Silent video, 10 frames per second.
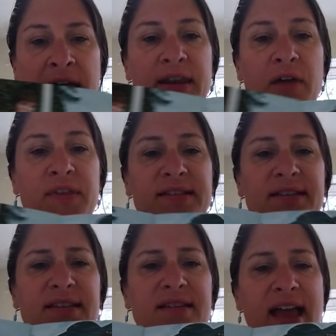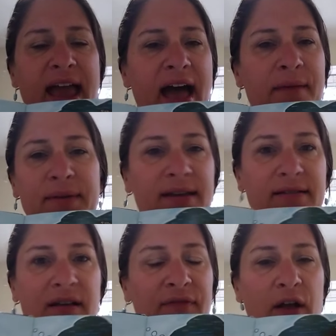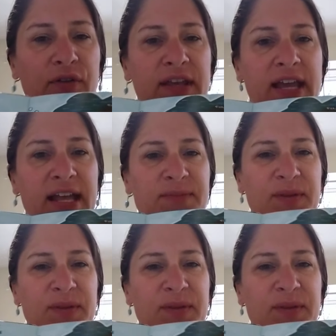Now, this isn't a habit of healthy kids,